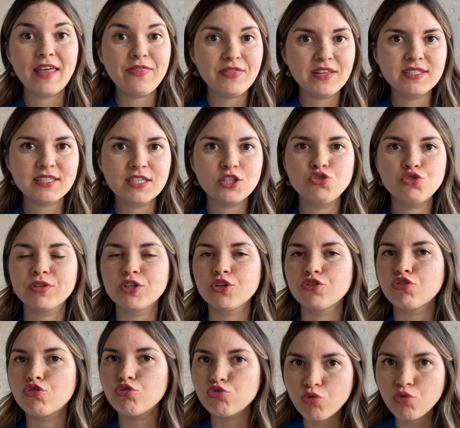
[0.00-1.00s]
and this can
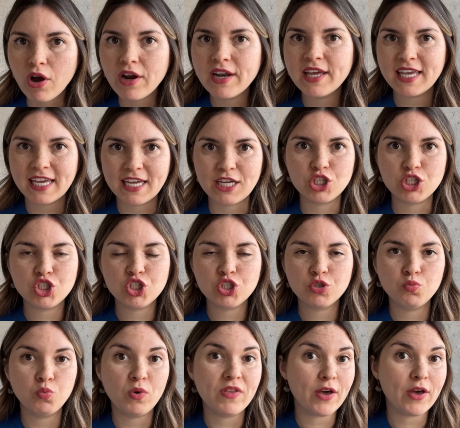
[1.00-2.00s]
trigger chronic
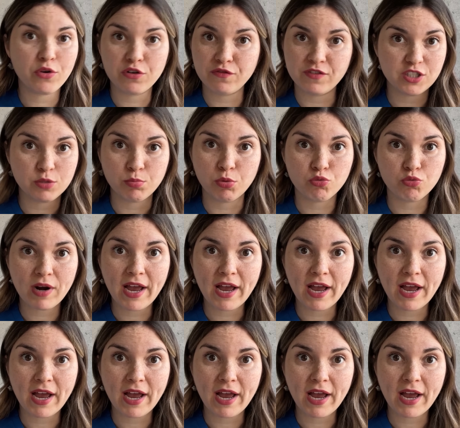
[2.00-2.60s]
itch without a visible